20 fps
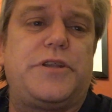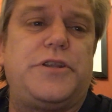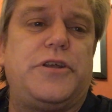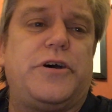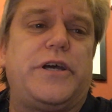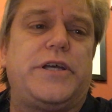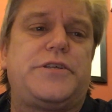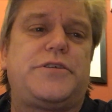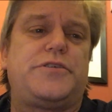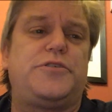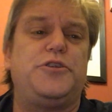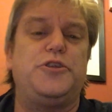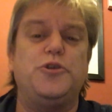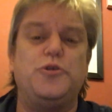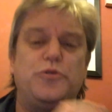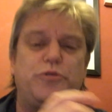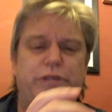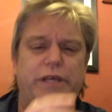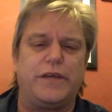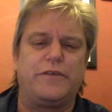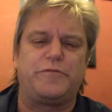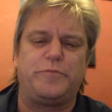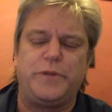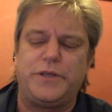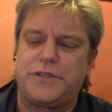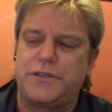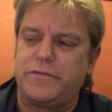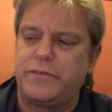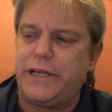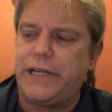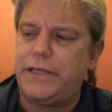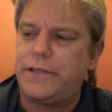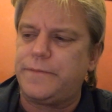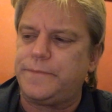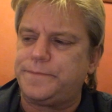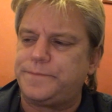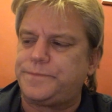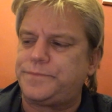a nice new thing for me to read.